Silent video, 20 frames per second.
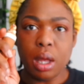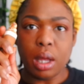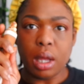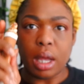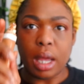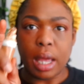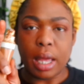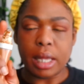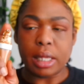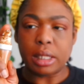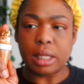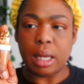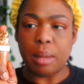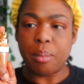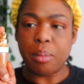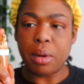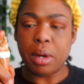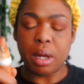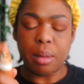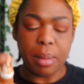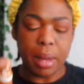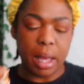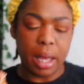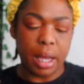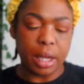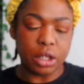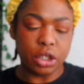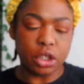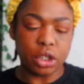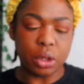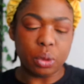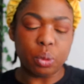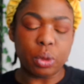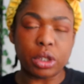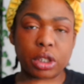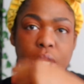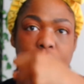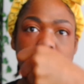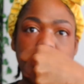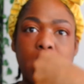It has a pump action,
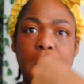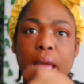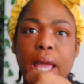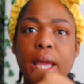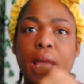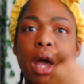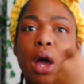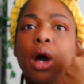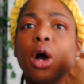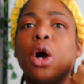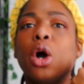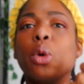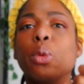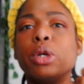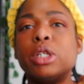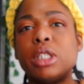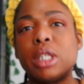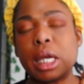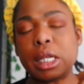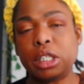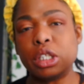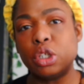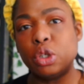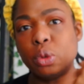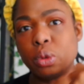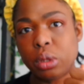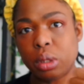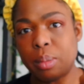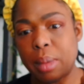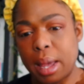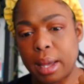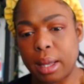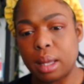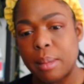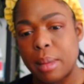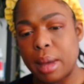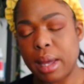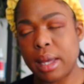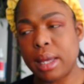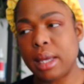which I like. I always like to use the back
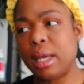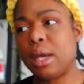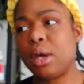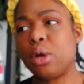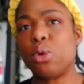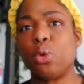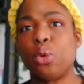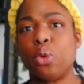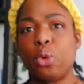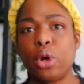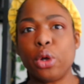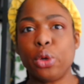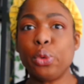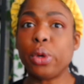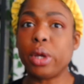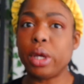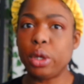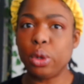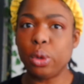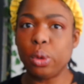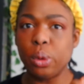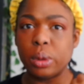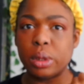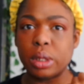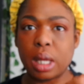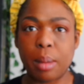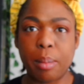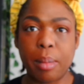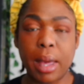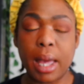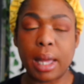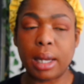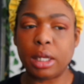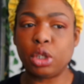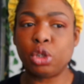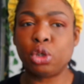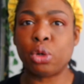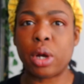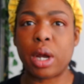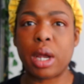of my hand, or you can use a
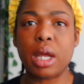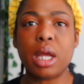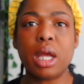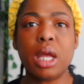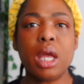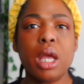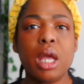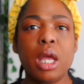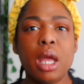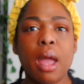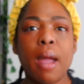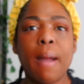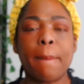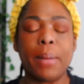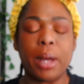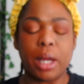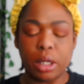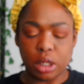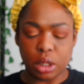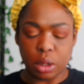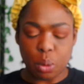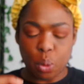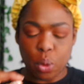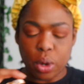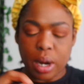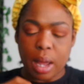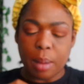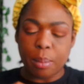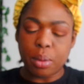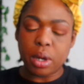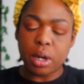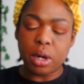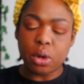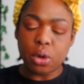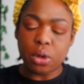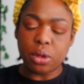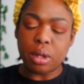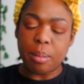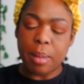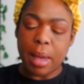palette tray. But when I put it
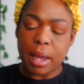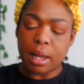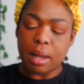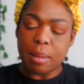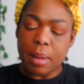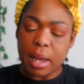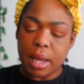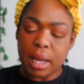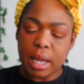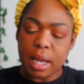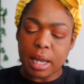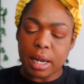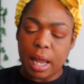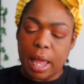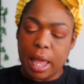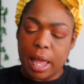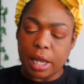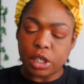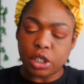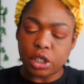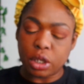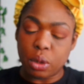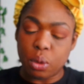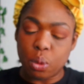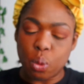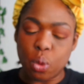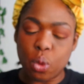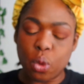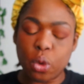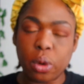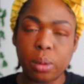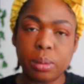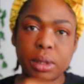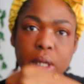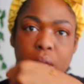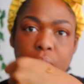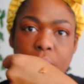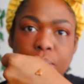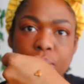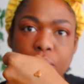on the back of my hand, it actually
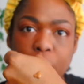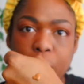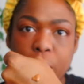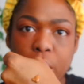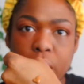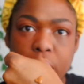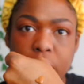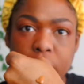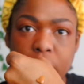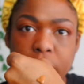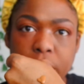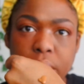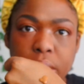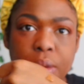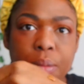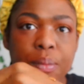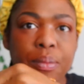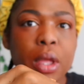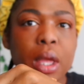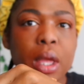warms up the products.